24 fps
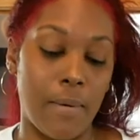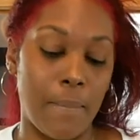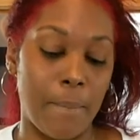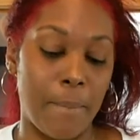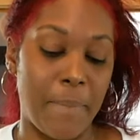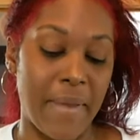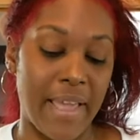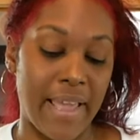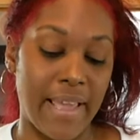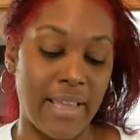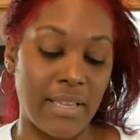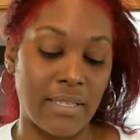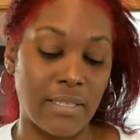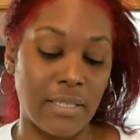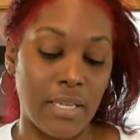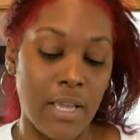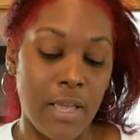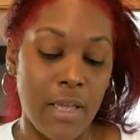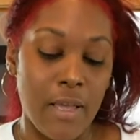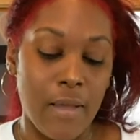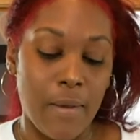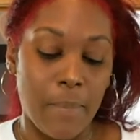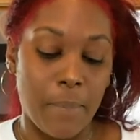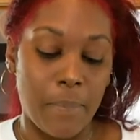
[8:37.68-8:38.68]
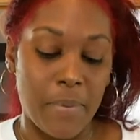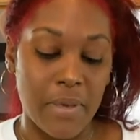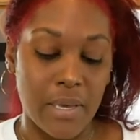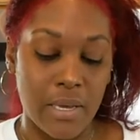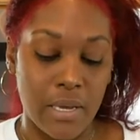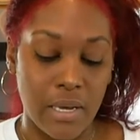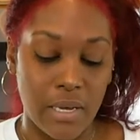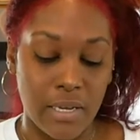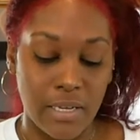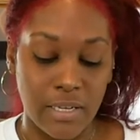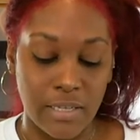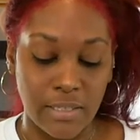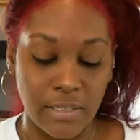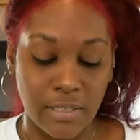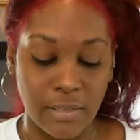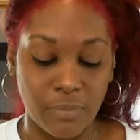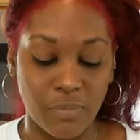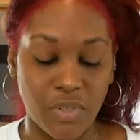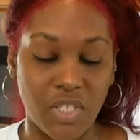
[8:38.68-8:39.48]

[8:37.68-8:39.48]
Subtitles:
base. Because